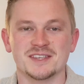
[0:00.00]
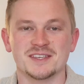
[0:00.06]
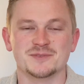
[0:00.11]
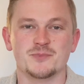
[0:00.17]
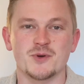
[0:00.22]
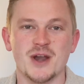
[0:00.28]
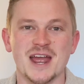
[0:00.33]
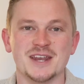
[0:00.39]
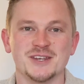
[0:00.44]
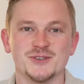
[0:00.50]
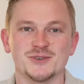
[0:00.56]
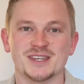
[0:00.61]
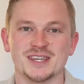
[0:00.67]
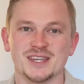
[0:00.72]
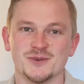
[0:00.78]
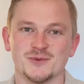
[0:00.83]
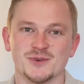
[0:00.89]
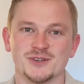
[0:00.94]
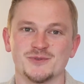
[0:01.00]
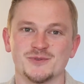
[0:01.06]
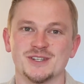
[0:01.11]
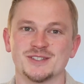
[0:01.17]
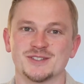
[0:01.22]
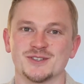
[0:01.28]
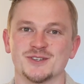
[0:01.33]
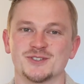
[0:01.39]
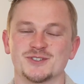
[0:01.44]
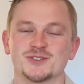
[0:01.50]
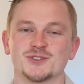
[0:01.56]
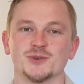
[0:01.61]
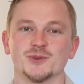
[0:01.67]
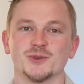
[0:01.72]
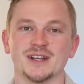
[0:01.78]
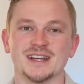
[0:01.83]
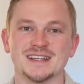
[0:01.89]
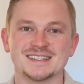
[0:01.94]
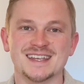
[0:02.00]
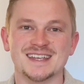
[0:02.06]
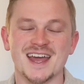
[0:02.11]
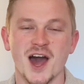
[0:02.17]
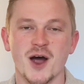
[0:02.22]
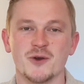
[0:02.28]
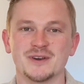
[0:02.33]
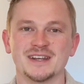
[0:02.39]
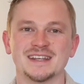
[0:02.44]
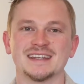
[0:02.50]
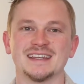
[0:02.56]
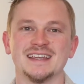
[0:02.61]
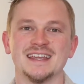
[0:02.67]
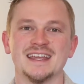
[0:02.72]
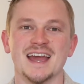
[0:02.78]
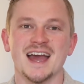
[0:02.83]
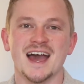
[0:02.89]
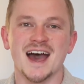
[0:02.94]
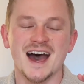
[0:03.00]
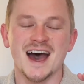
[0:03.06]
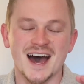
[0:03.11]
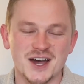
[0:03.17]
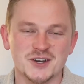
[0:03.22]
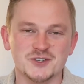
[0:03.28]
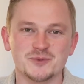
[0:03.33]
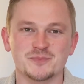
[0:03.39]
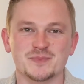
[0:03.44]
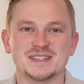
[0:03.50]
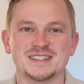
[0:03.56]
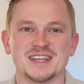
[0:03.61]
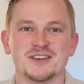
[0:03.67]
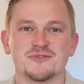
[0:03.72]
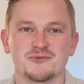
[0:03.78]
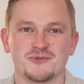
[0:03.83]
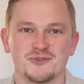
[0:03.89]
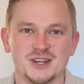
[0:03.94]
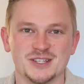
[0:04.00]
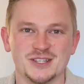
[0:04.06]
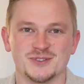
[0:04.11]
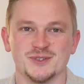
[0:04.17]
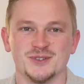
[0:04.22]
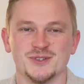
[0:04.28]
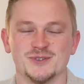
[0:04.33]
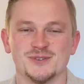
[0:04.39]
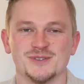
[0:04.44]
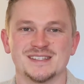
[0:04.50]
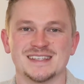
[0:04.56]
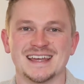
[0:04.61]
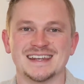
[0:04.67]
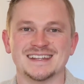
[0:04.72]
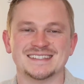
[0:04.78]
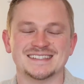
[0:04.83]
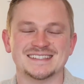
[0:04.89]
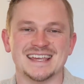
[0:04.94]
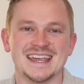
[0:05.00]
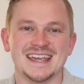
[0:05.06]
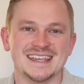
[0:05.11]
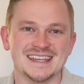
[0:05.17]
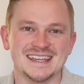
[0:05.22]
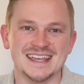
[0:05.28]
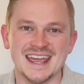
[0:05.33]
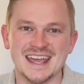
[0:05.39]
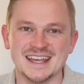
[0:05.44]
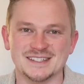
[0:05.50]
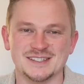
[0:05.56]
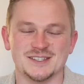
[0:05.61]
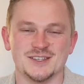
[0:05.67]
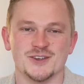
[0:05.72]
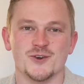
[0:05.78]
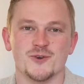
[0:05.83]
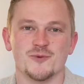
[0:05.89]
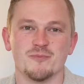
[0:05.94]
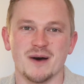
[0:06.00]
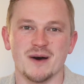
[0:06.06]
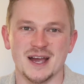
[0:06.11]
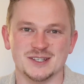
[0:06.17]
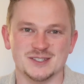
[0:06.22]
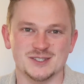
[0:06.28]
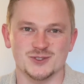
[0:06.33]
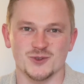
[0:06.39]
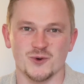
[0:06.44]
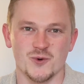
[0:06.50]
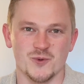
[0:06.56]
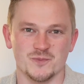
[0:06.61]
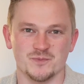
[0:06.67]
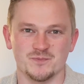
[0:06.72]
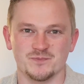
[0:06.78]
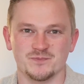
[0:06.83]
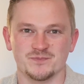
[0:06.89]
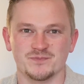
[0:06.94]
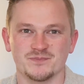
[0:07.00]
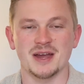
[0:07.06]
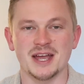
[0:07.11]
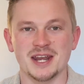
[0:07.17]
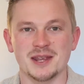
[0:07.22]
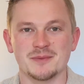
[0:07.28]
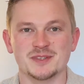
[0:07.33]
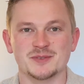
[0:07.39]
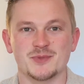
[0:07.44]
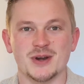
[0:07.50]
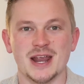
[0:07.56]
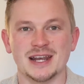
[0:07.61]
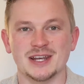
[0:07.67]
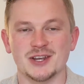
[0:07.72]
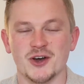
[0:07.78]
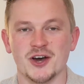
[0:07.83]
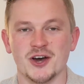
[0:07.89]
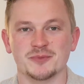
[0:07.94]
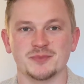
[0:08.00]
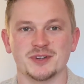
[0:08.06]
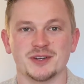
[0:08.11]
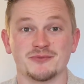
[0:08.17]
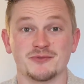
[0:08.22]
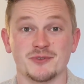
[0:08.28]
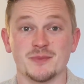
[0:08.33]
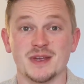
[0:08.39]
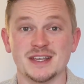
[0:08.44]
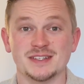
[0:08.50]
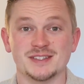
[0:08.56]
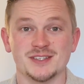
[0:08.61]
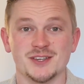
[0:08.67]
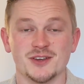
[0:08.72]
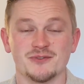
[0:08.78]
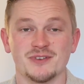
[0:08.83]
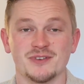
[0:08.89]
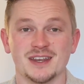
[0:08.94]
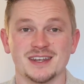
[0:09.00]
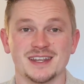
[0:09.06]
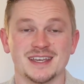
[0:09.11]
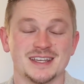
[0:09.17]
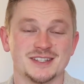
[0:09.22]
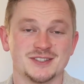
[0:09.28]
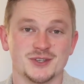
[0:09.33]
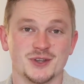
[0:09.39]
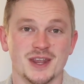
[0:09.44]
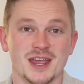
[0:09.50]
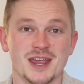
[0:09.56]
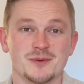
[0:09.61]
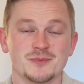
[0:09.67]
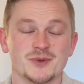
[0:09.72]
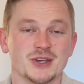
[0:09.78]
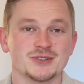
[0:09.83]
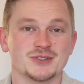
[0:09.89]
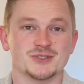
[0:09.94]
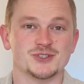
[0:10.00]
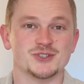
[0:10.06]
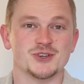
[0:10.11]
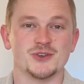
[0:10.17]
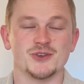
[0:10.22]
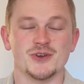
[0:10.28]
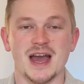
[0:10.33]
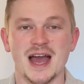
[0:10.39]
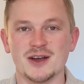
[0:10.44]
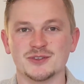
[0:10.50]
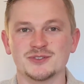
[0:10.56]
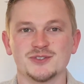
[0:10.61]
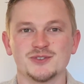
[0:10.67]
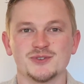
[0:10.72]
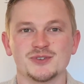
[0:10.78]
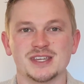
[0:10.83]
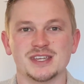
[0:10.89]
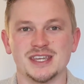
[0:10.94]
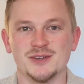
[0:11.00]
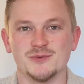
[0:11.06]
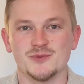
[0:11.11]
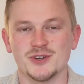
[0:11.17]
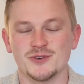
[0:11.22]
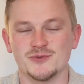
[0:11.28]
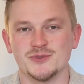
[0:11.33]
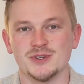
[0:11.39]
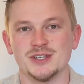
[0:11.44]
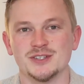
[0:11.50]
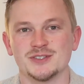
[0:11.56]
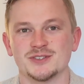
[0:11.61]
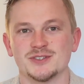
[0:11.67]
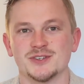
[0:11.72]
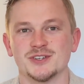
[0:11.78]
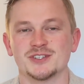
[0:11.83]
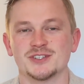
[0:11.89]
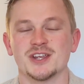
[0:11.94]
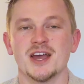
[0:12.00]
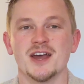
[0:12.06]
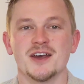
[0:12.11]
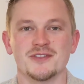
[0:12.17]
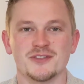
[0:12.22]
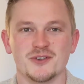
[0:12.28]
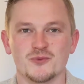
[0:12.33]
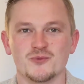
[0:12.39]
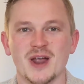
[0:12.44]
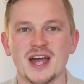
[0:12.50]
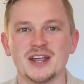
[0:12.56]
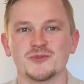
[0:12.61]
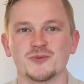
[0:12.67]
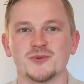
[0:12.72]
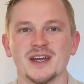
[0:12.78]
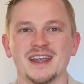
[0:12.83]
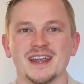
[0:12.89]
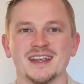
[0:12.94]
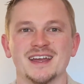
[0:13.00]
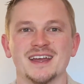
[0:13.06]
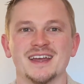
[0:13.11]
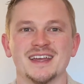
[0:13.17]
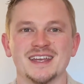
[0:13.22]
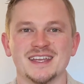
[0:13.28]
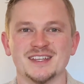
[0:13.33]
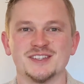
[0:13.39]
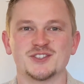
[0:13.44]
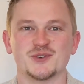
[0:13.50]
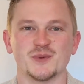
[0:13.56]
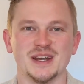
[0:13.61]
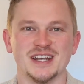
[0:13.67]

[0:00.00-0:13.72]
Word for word: This brand new keyword research tool is currently 100% free to use and it's taking SEO by storm. My name is Bradley Hartman, I'm from SEO Vendor, and today I'm going to show you how to do keyword research the right way in